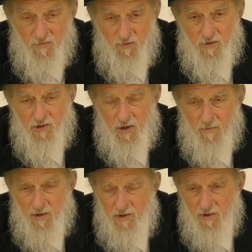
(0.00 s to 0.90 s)
First
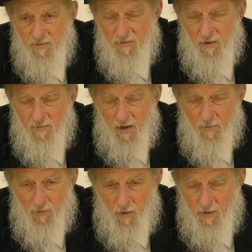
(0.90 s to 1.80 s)
generation of
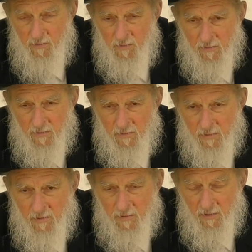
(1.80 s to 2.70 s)
Amoraim,
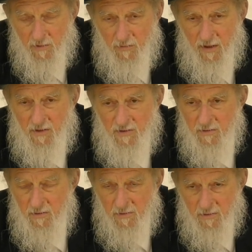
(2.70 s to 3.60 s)
one of the greatest